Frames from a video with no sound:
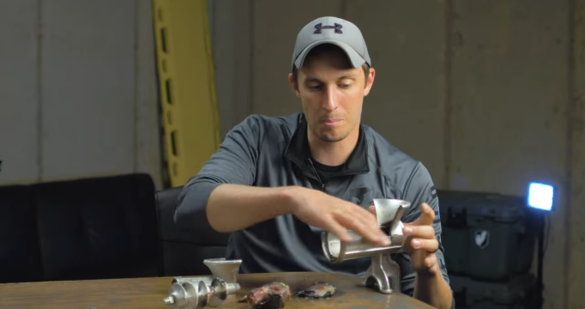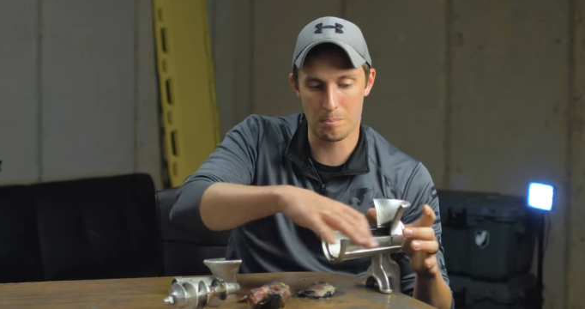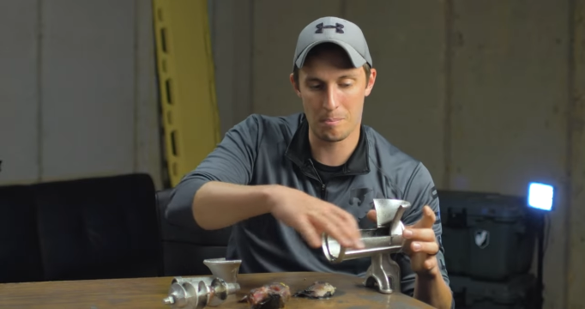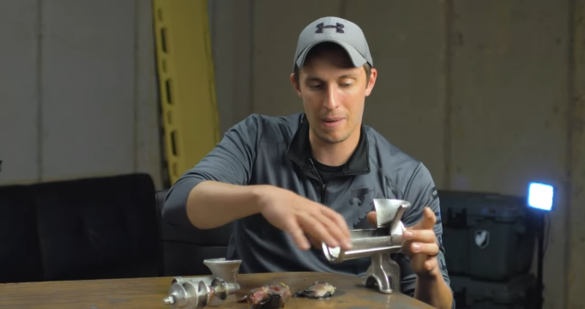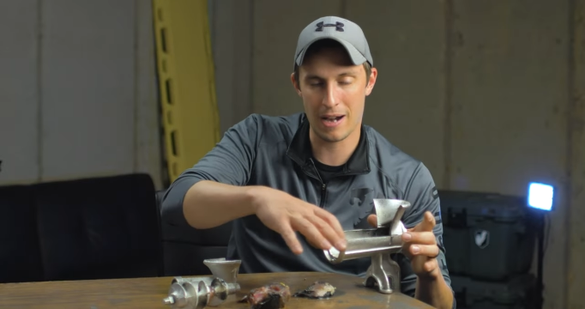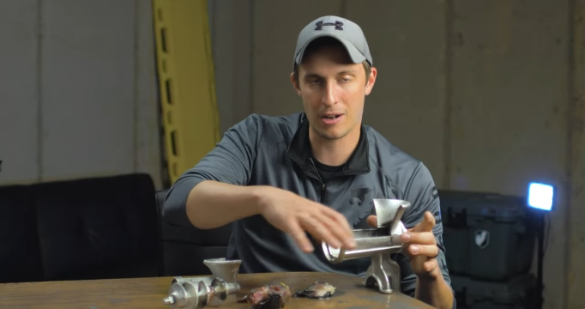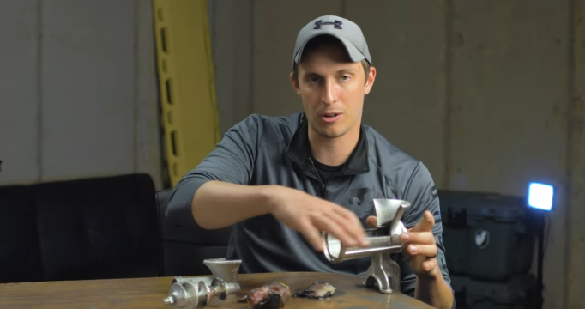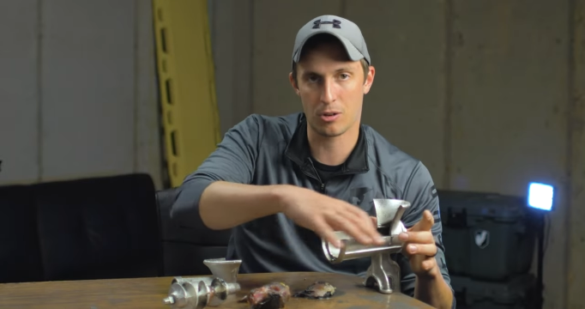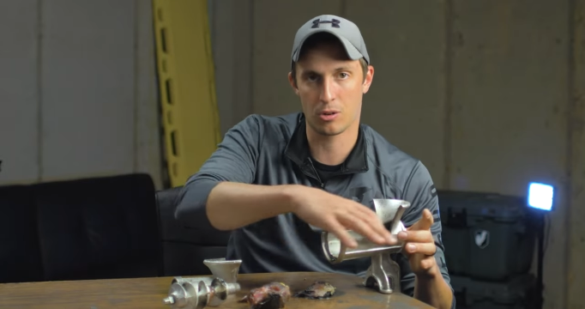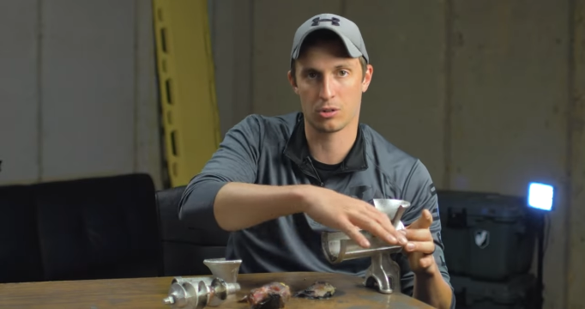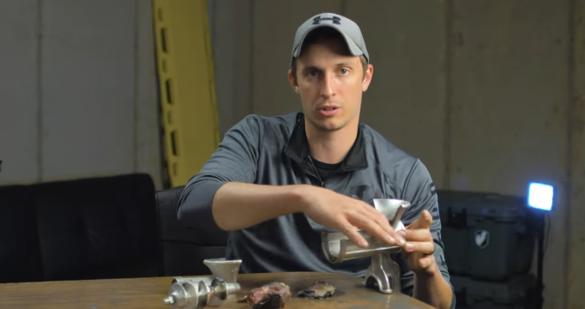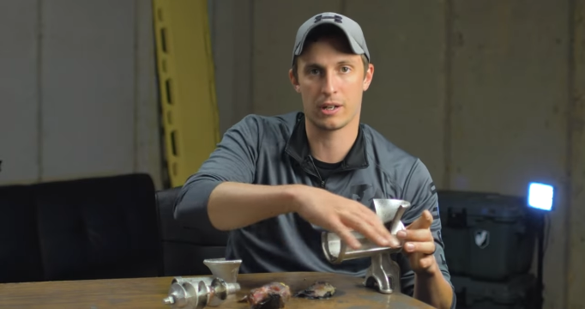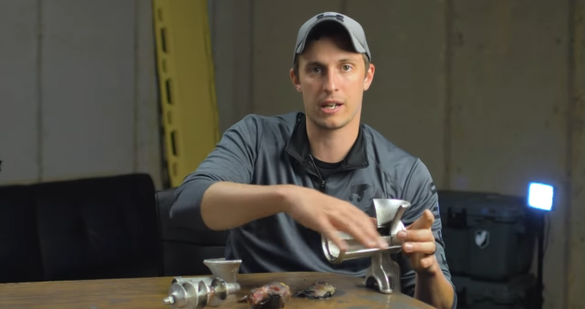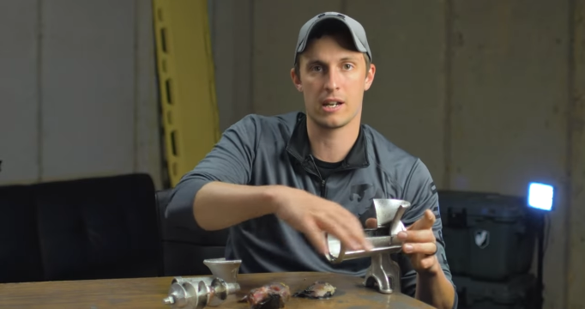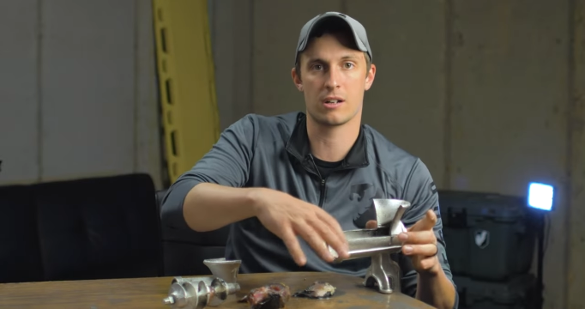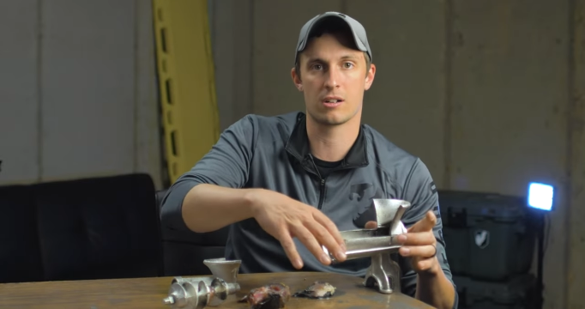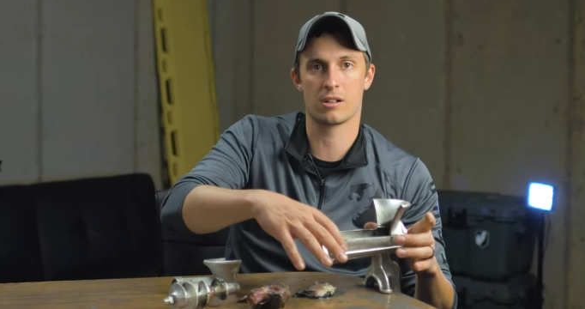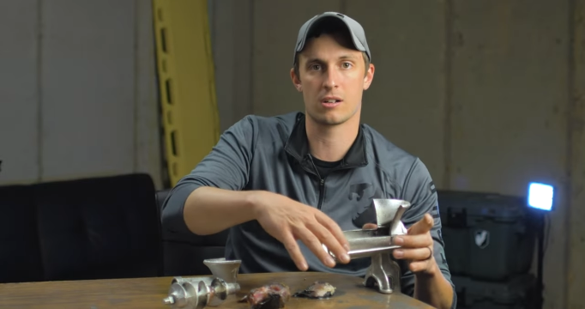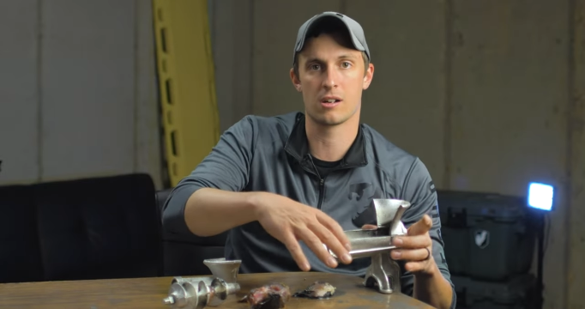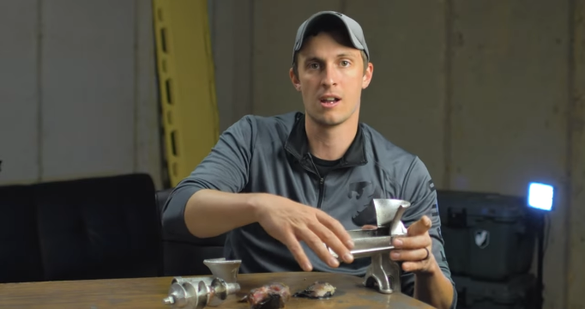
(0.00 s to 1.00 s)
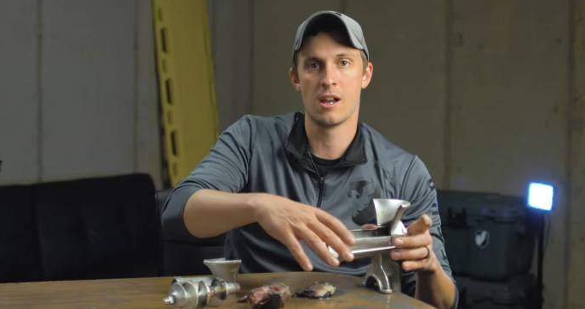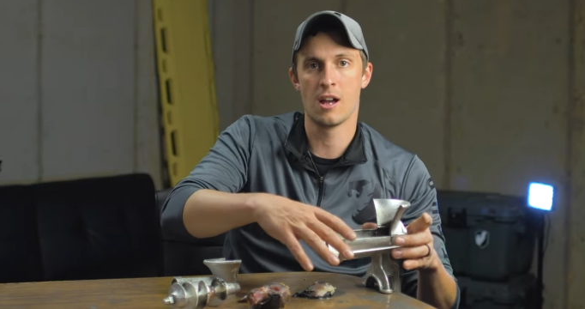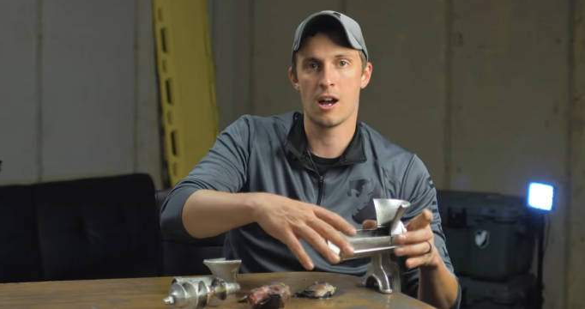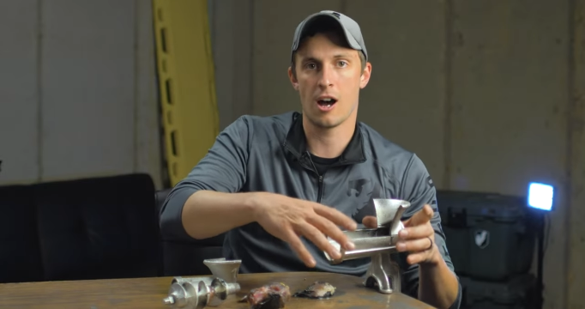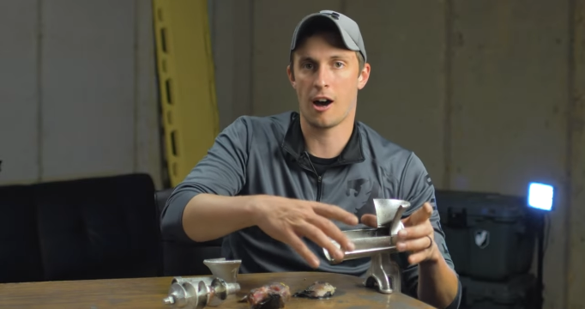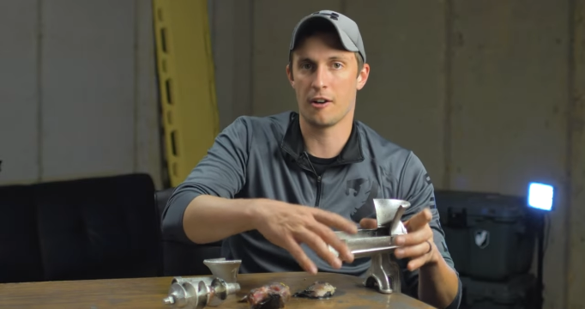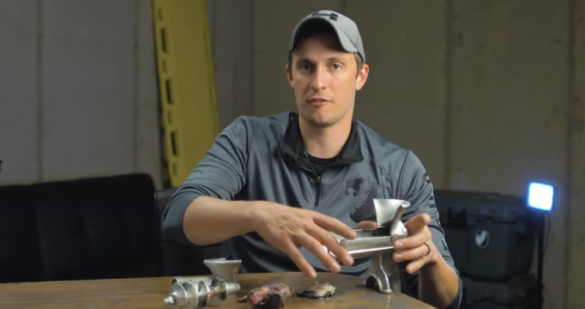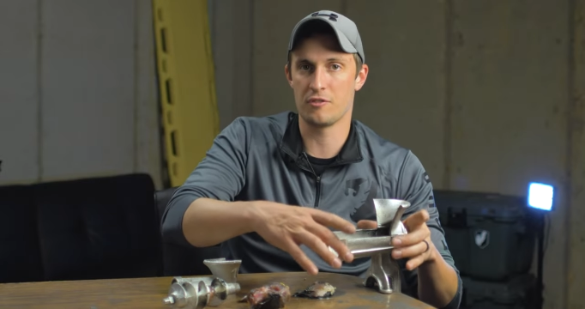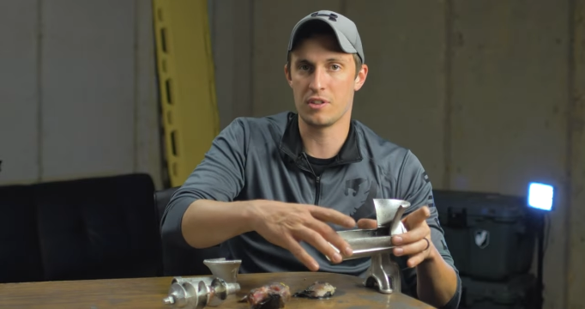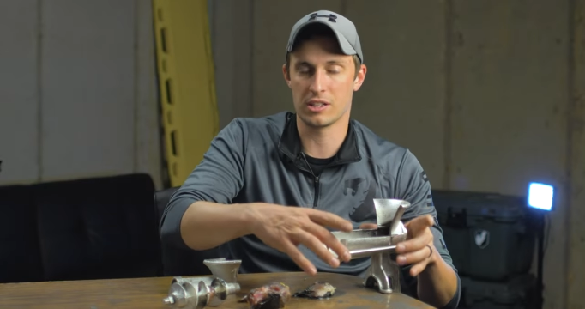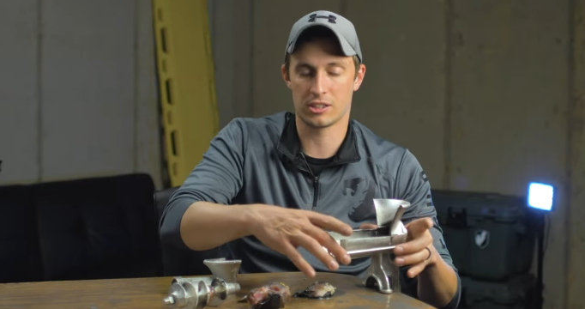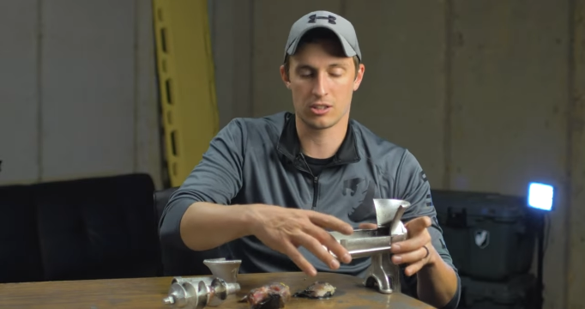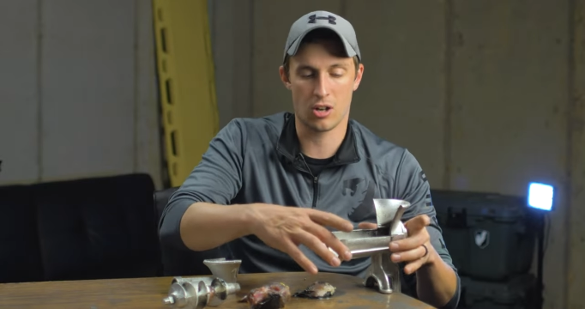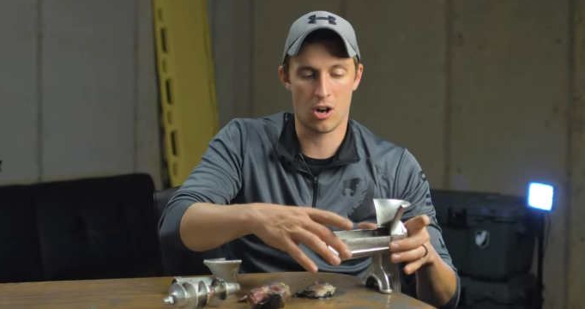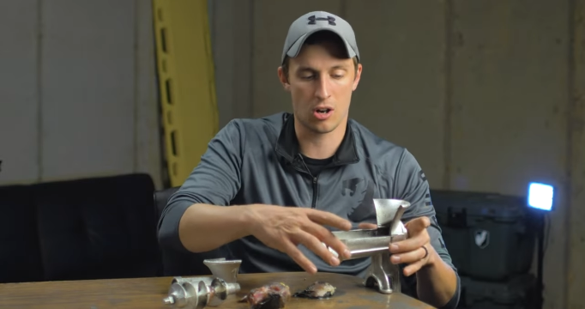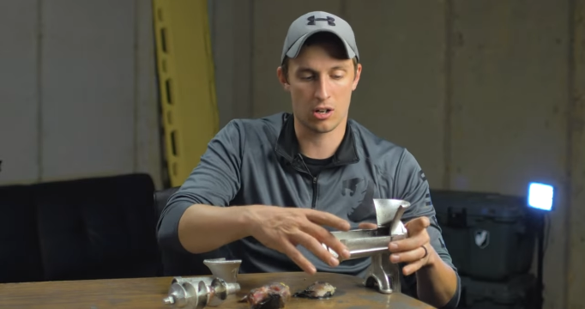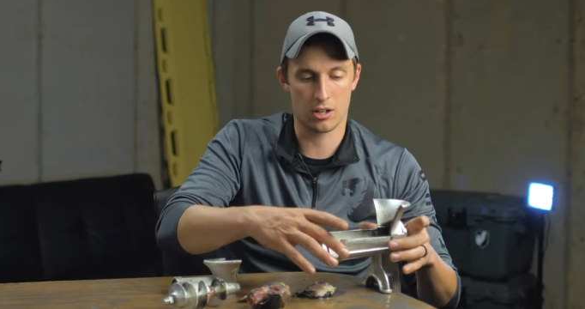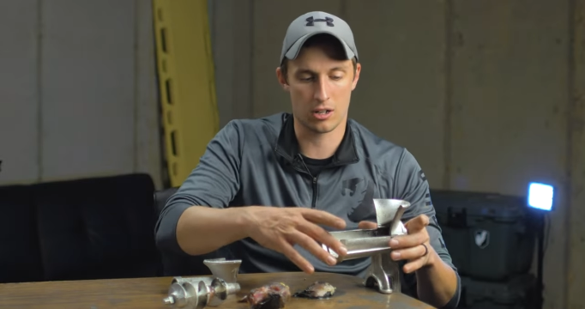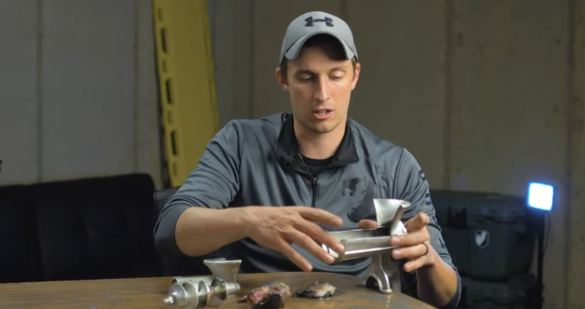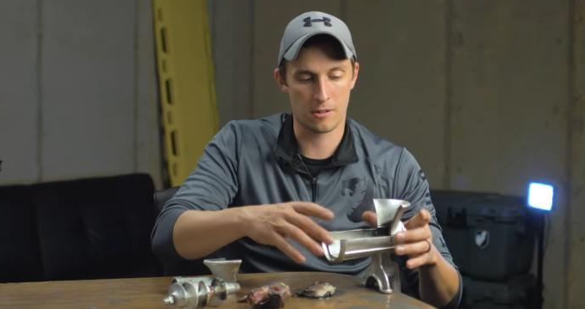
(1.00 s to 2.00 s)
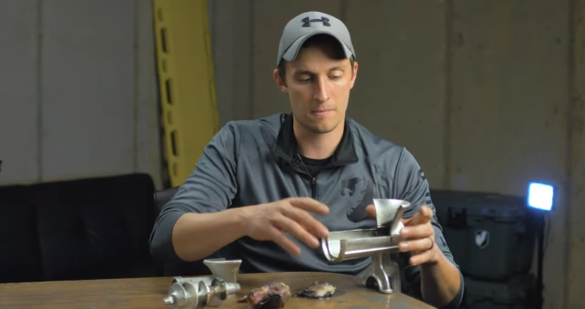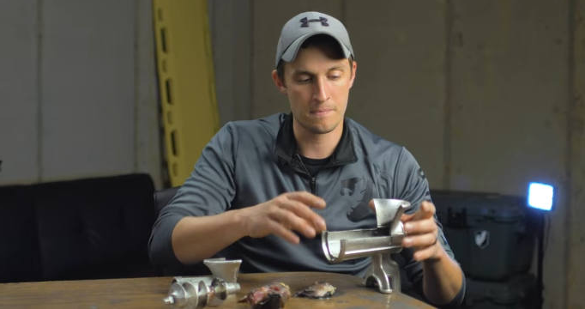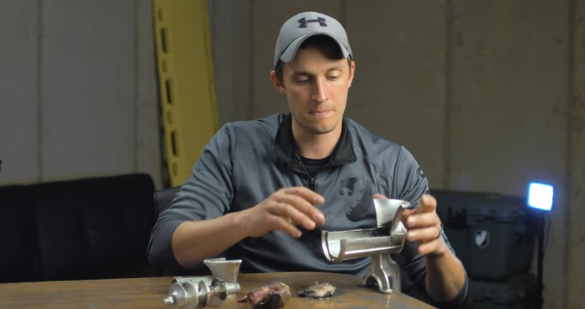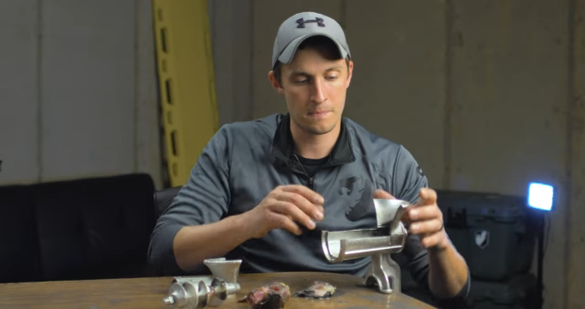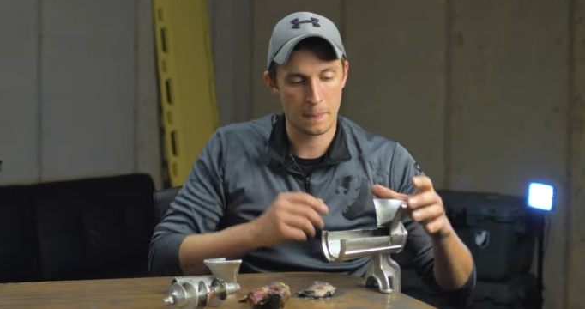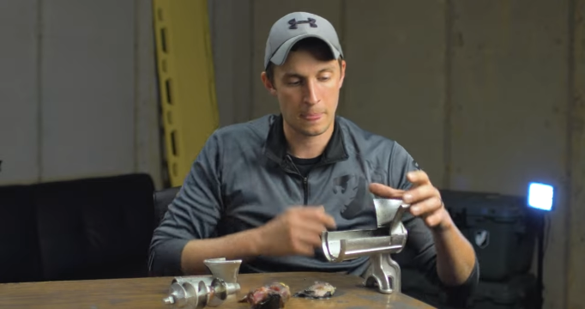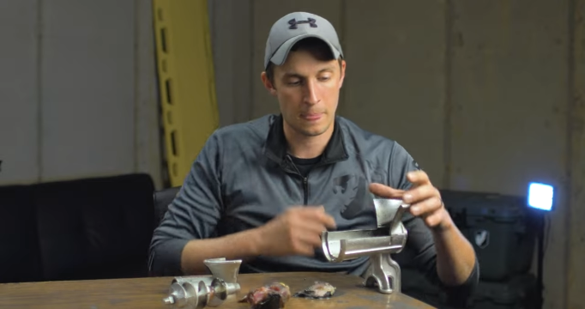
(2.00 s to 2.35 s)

barrel here of this auger